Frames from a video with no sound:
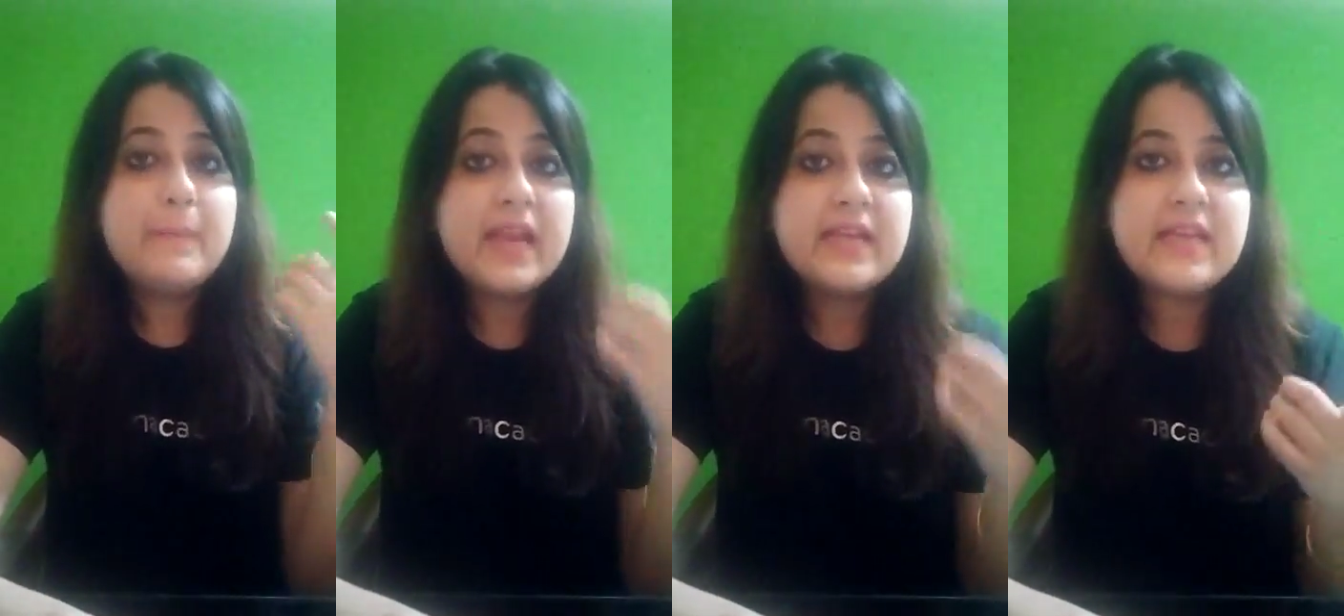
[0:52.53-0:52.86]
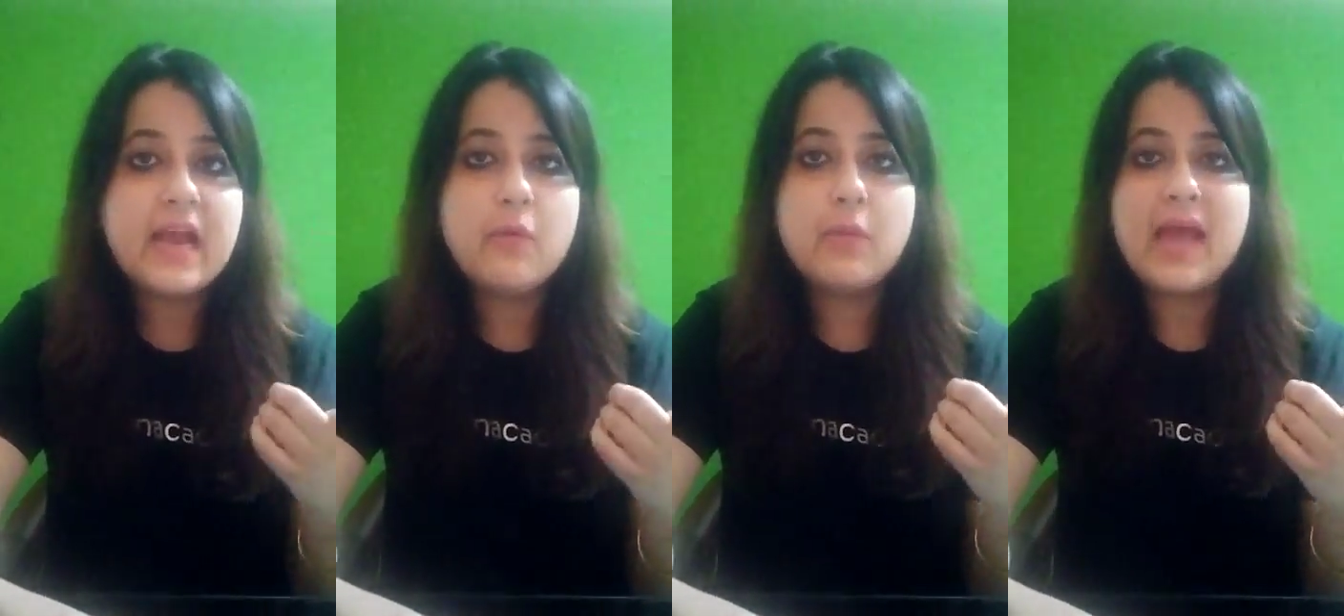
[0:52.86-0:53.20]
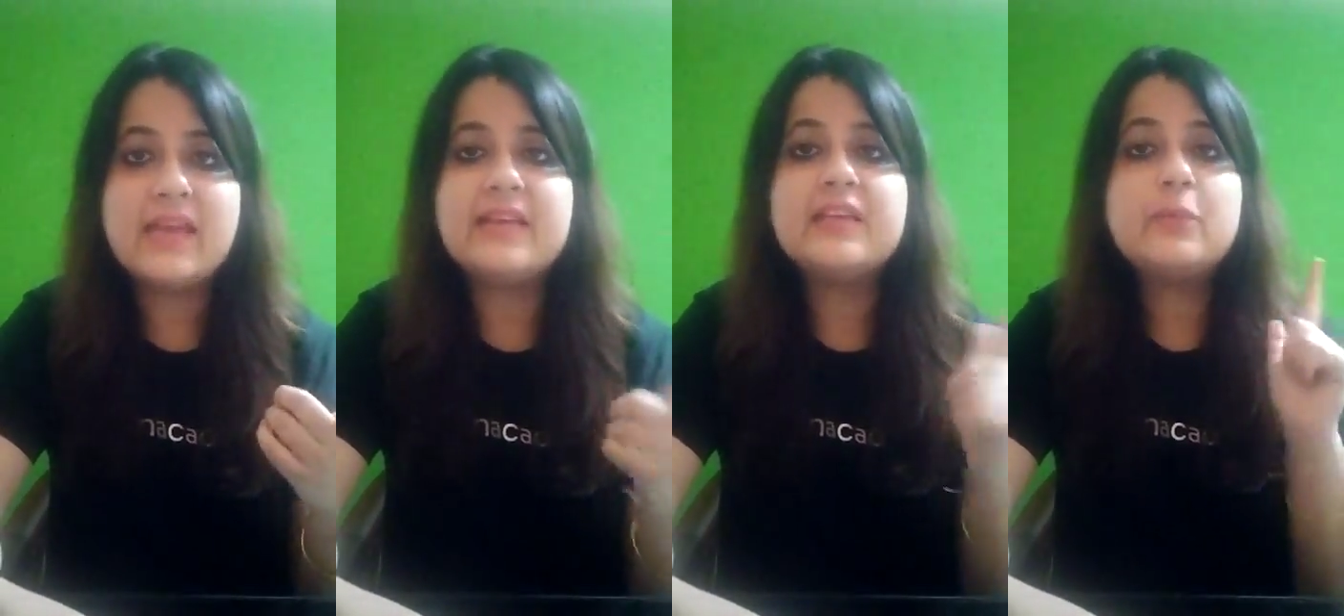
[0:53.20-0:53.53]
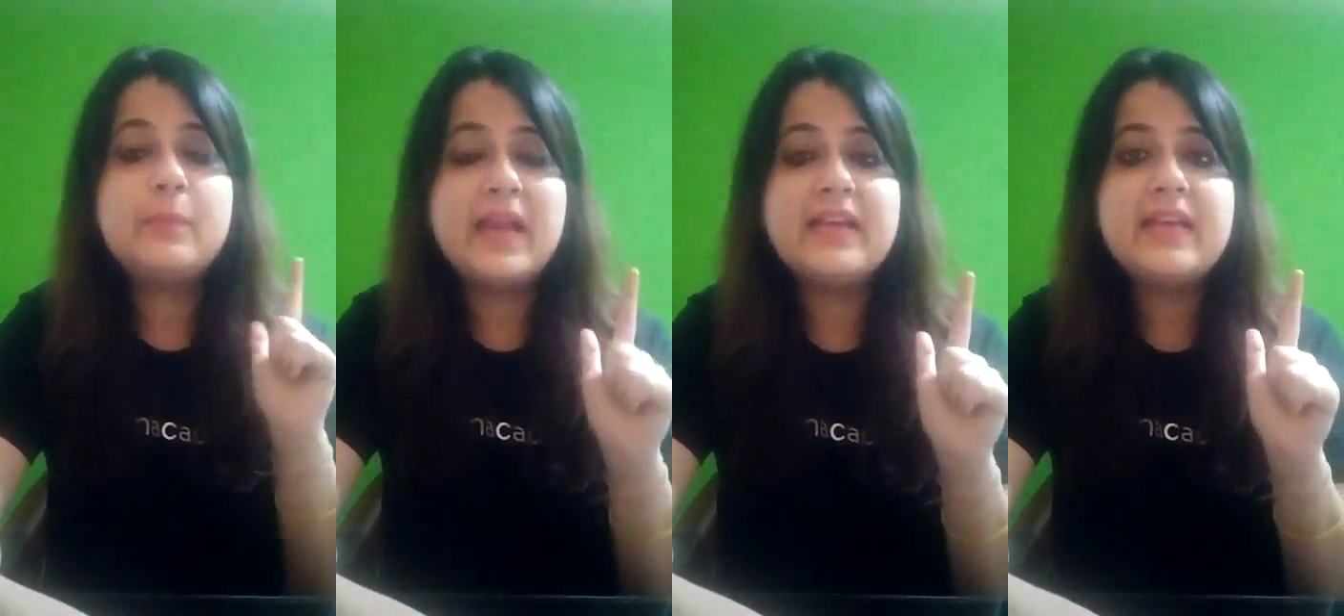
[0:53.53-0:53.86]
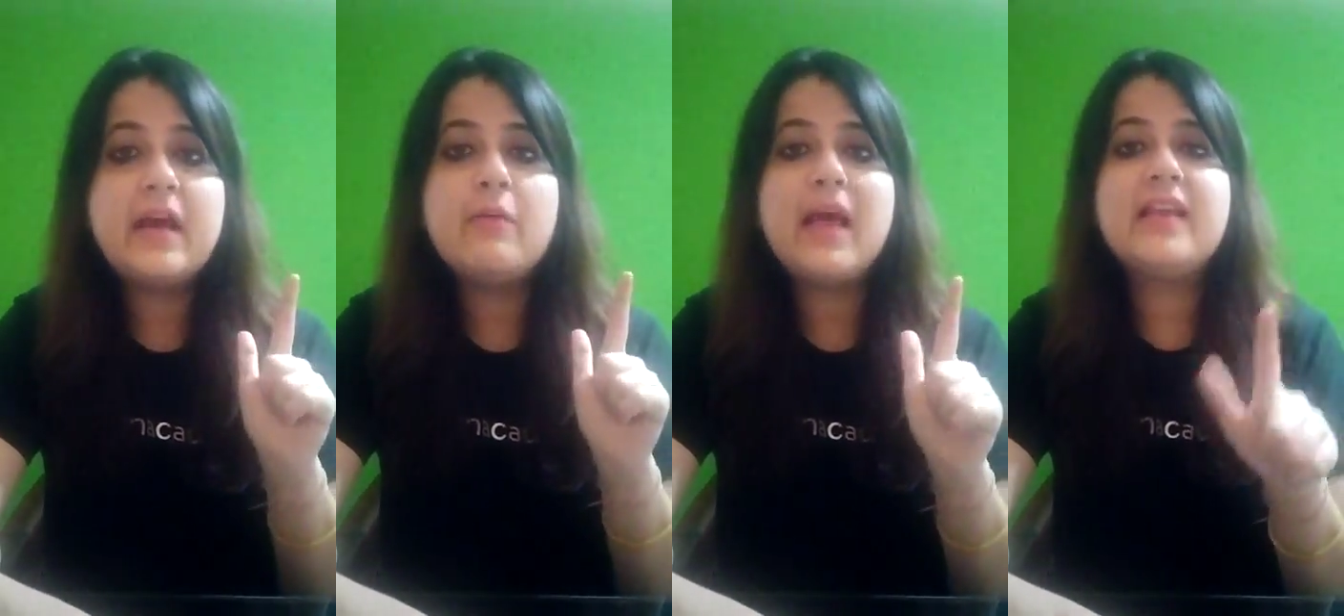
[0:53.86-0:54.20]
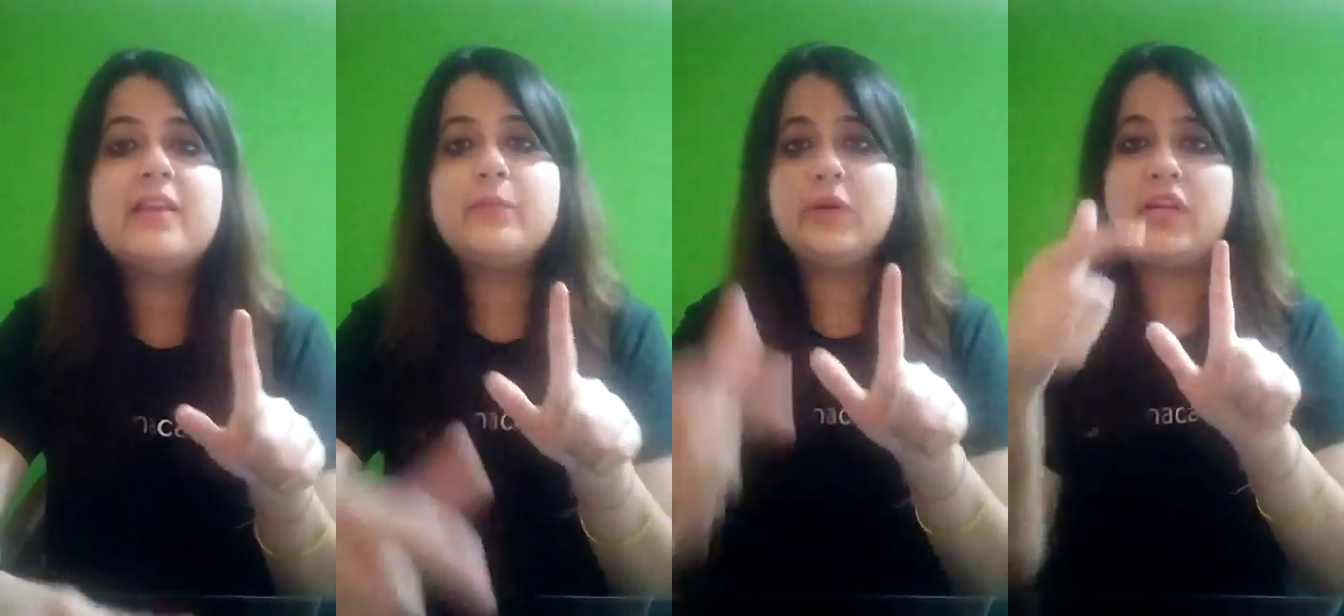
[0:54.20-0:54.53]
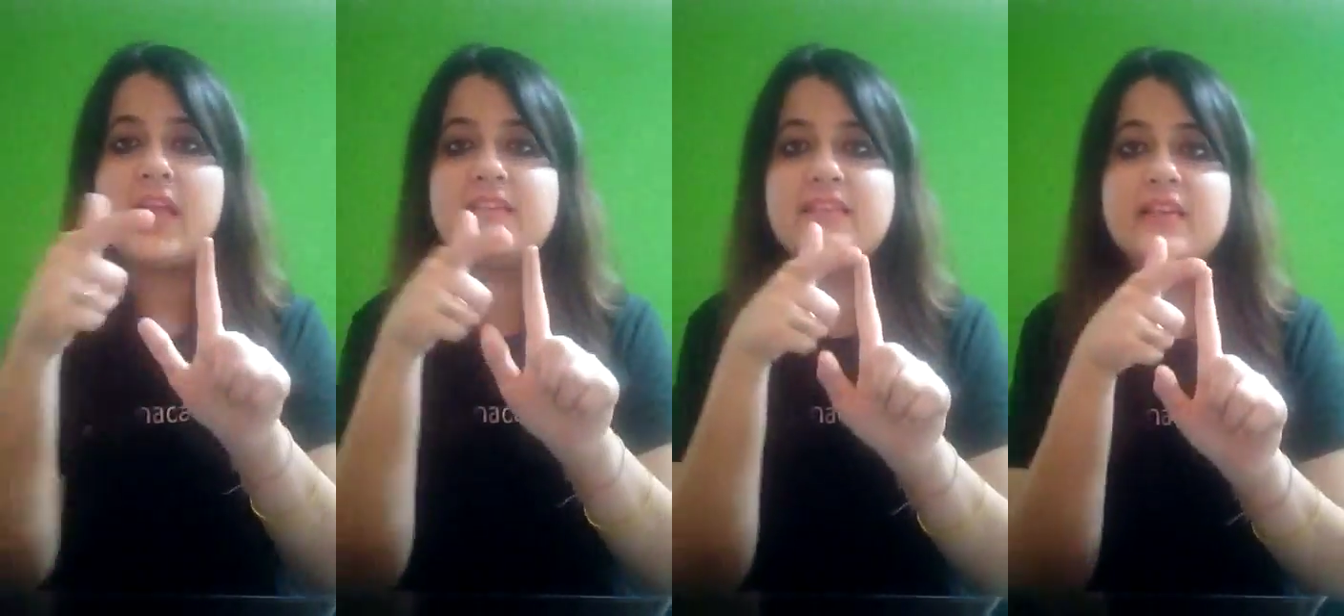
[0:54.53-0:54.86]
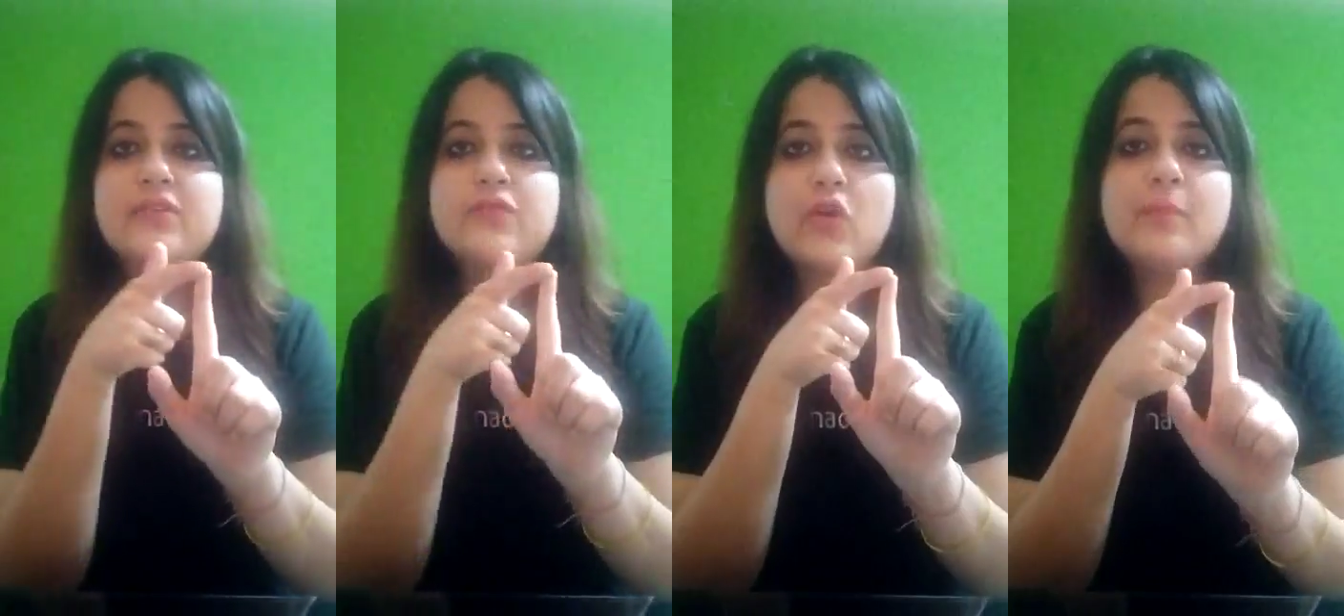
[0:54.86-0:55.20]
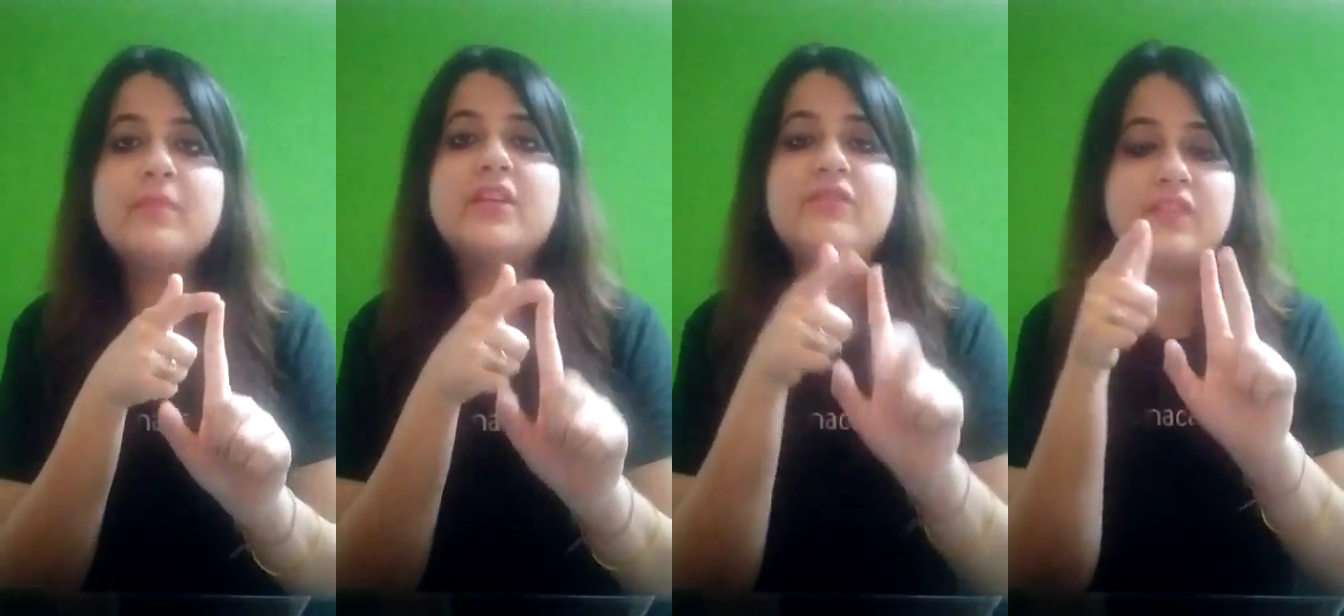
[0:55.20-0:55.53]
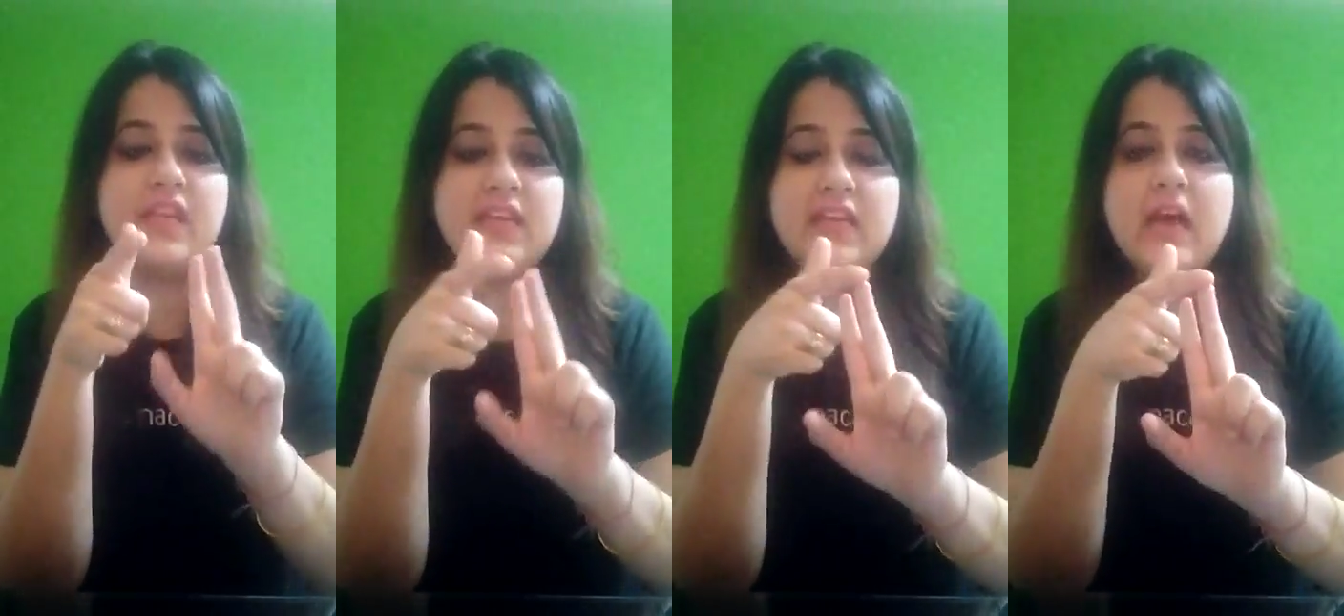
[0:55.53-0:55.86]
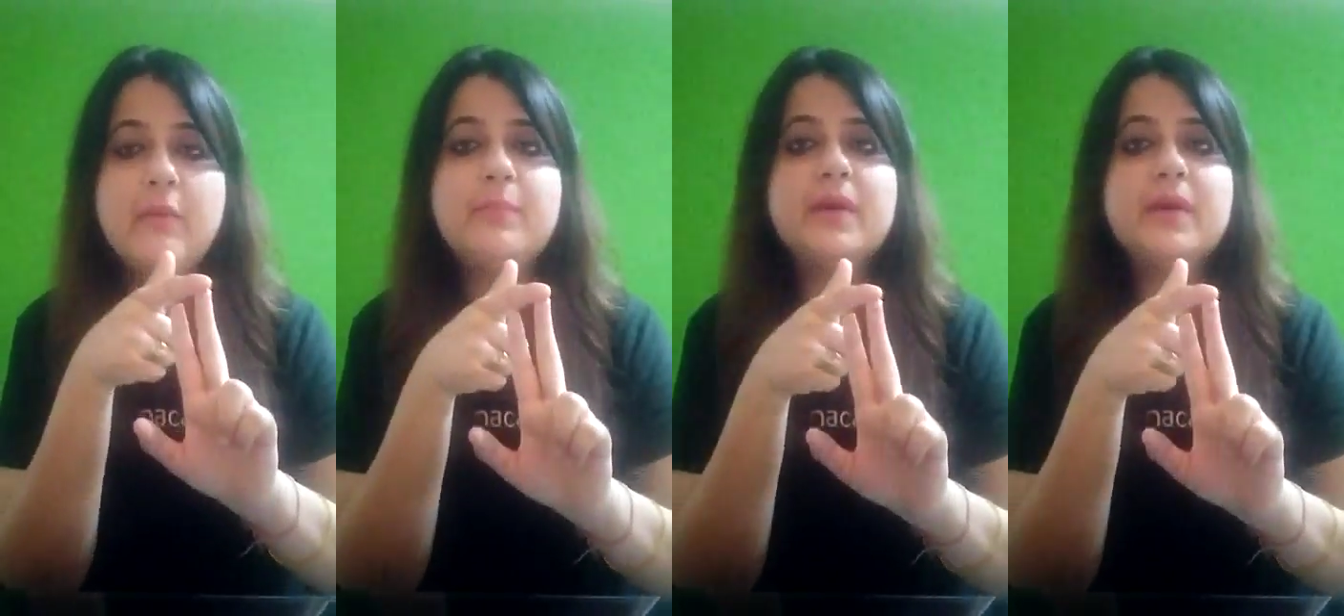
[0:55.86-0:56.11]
Pentavalent protects us from diphtheria,